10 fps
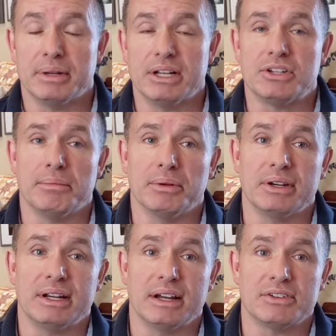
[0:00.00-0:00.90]
but it's your
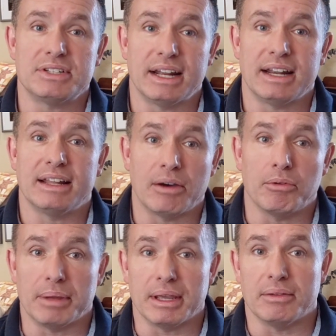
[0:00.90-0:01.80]
ability to understand how
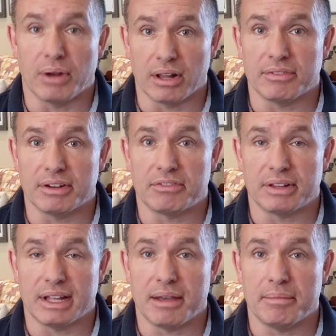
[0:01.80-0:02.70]
that will be relevant
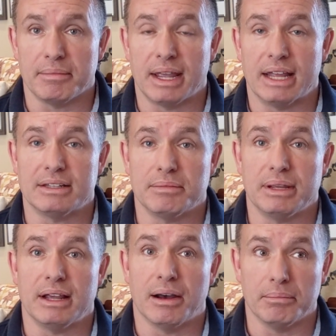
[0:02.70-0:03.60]
for them and to
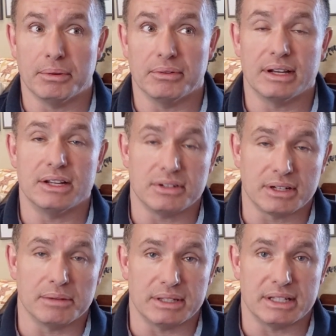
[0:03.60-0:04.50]
be humble as you
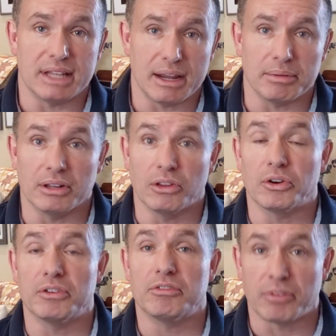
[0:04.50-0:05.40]
come to the table and
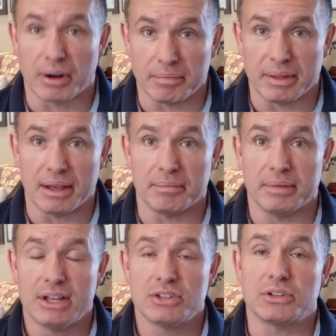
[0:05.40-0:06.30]
learn from
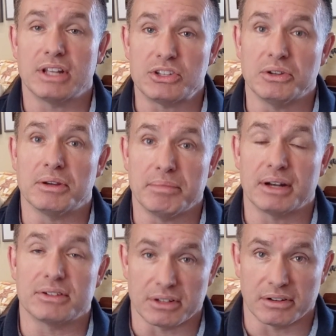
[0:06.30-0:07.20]
them so that you can
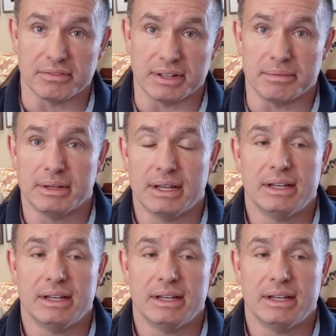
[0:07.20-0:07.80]
better serve them.